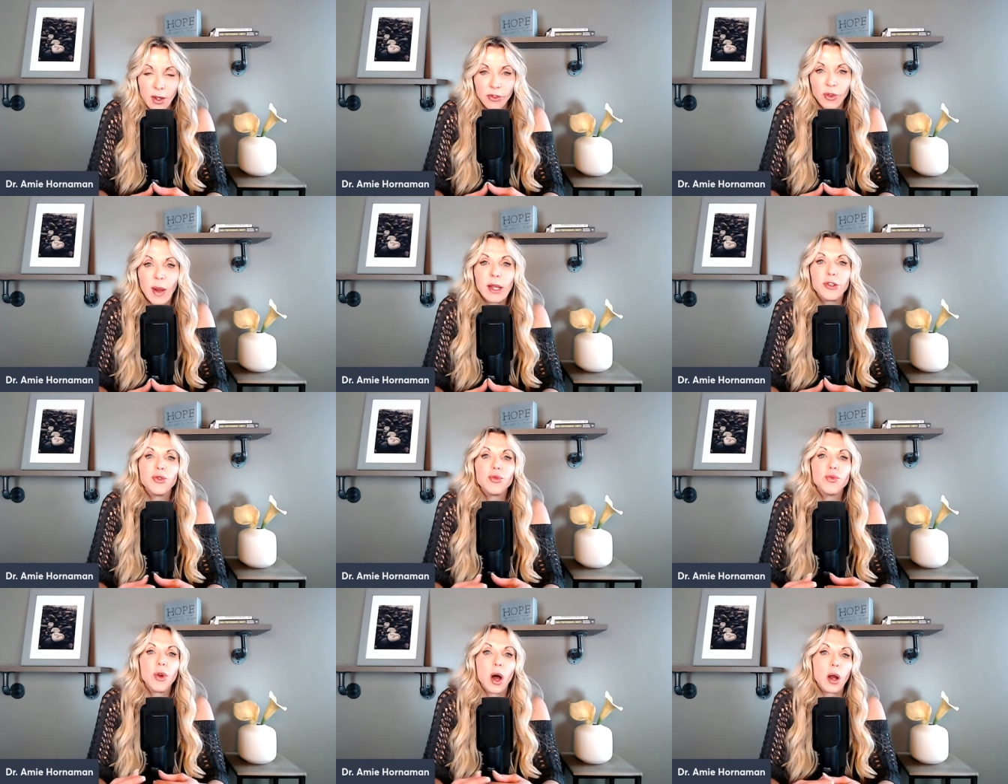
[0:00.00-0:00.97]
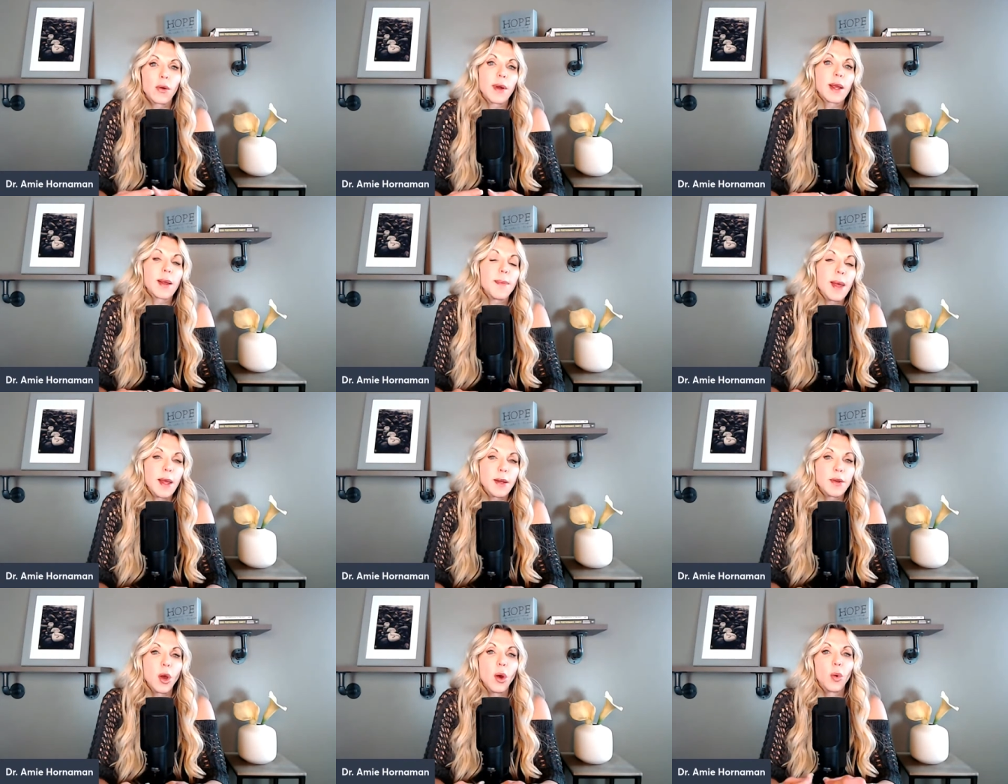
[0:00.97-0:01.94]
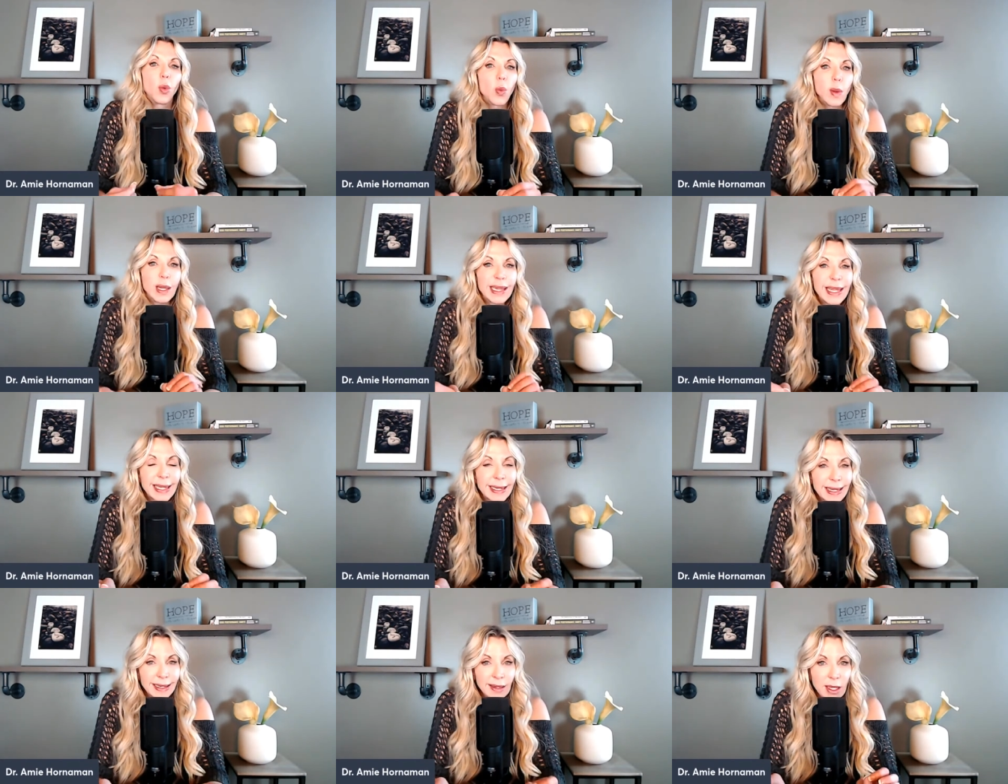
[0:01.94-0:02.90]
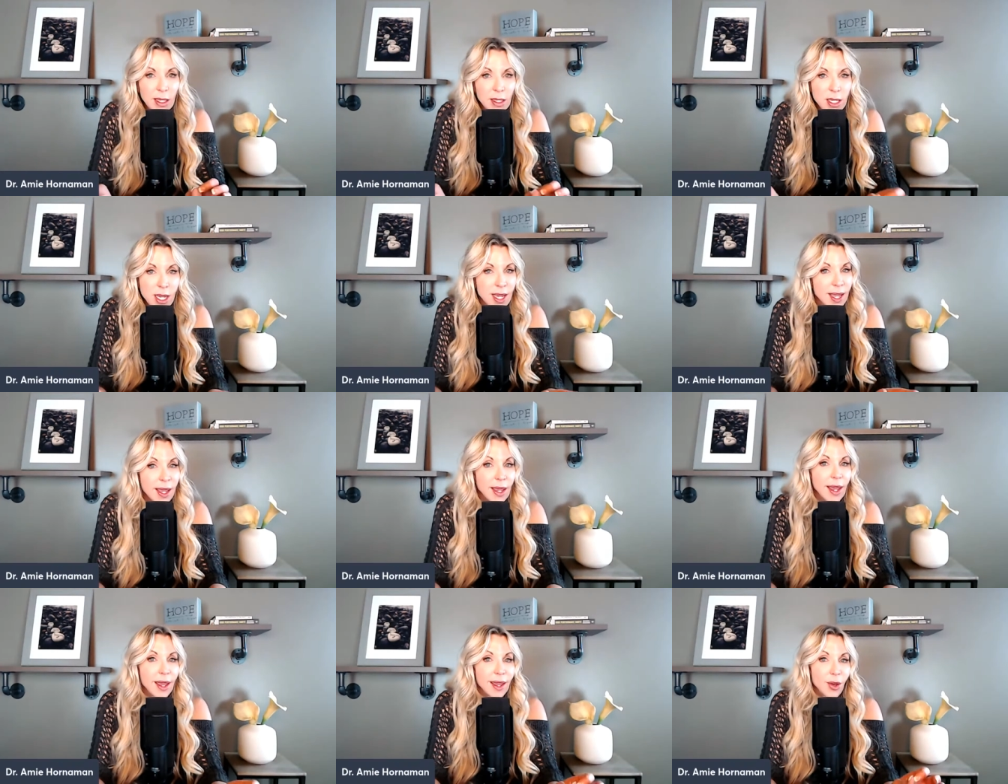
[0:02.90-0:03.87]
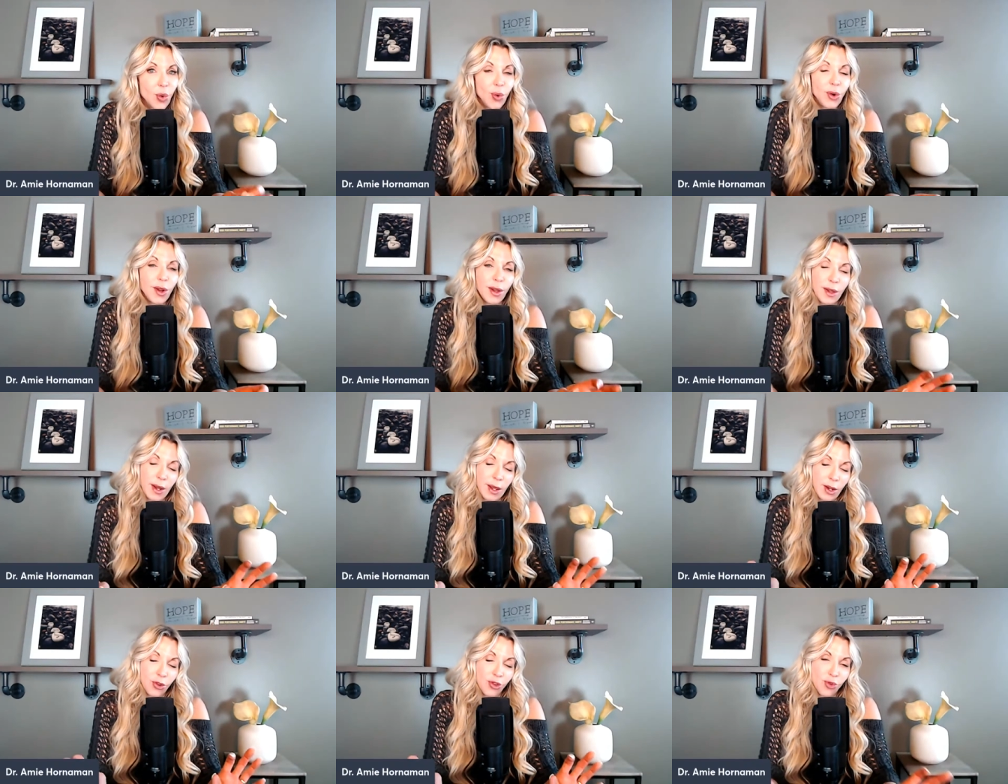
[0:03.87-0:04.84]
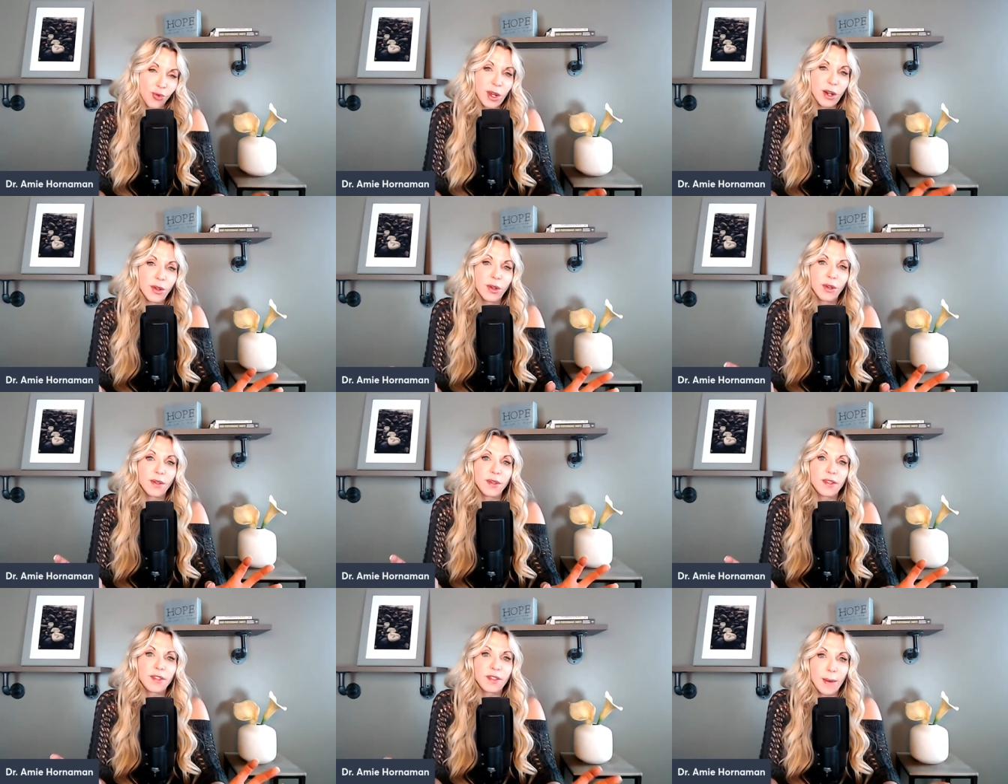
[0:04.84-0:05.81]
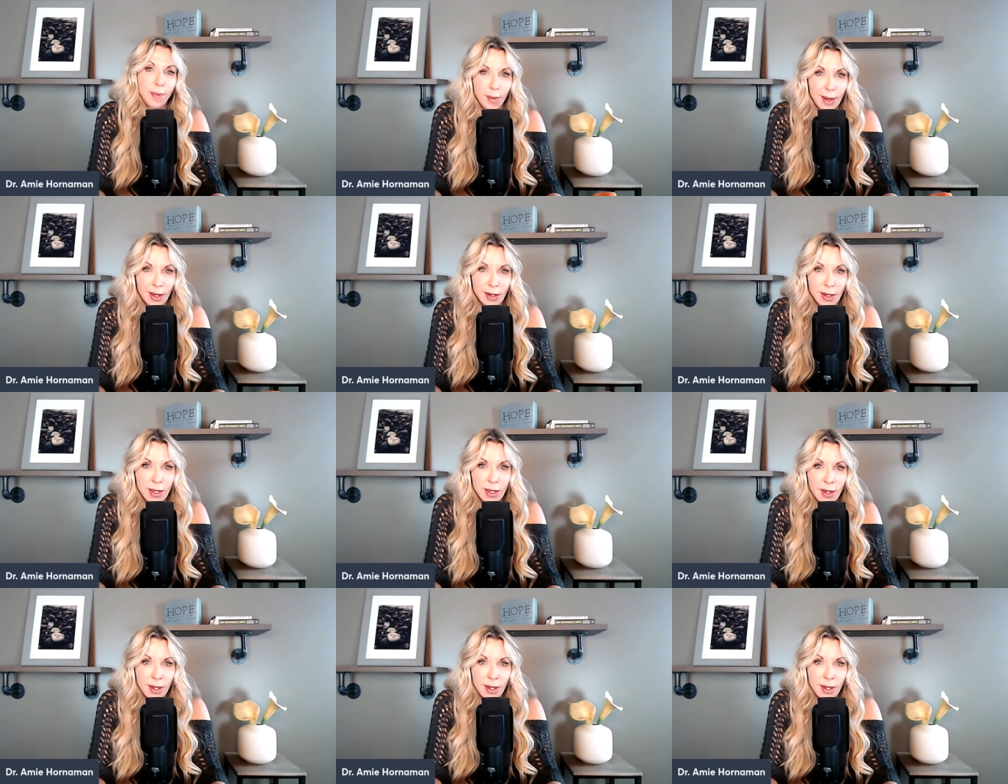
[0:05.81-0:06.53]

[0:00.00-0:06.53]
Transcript: So I do not recommend willy nilly taking a court an, an adrenal supplement.